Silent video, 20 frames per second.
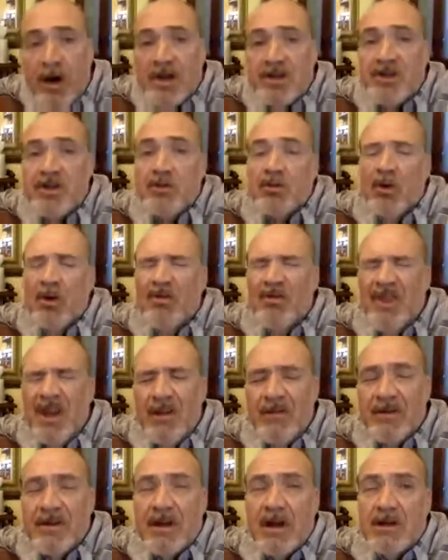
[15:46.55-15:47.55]
but you
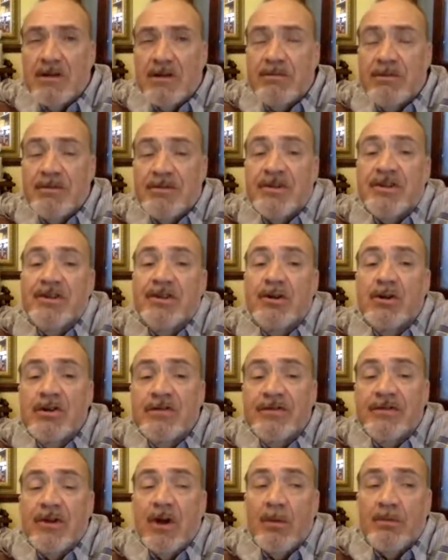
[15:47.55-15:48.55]
want that other code to be able to
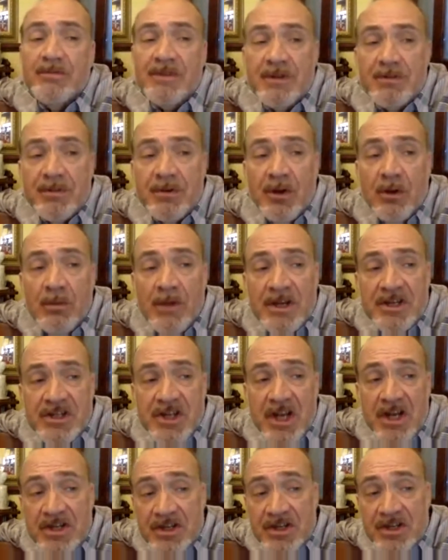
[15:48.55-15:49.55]
use the object but not make
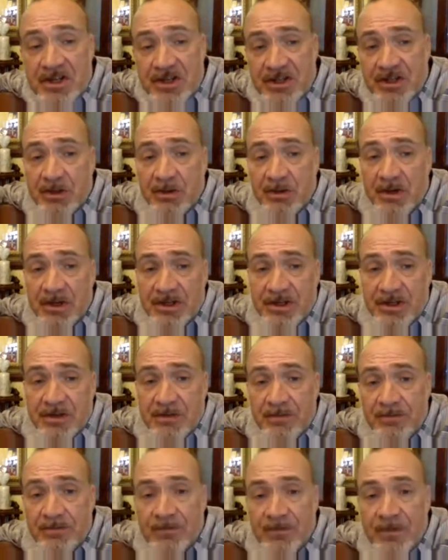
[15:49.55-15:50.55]
changes to it.
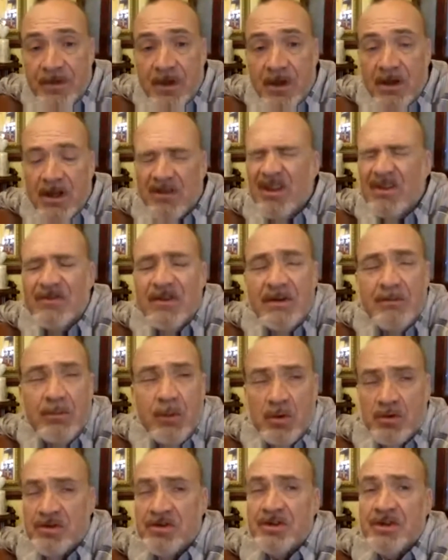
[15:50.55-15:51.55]
Okay, and that's very
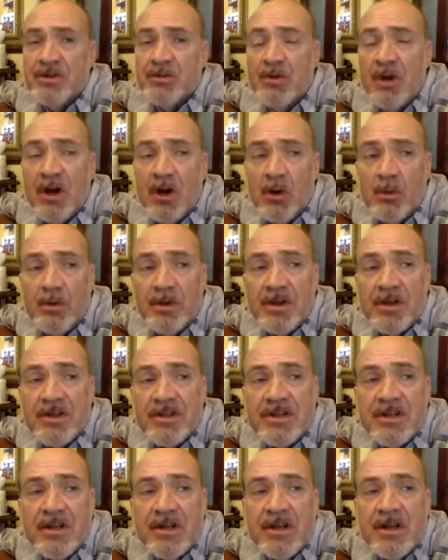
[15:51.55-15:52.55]
important as well,
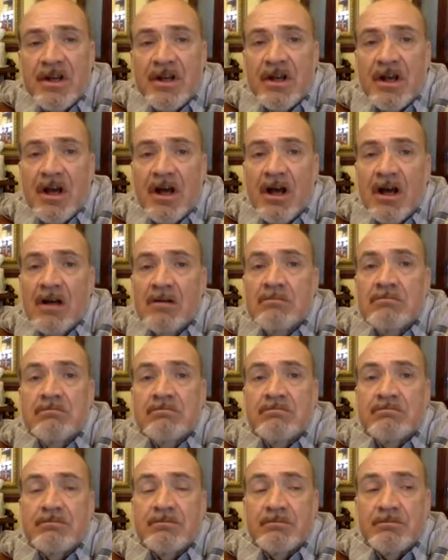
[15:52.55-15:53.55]
because you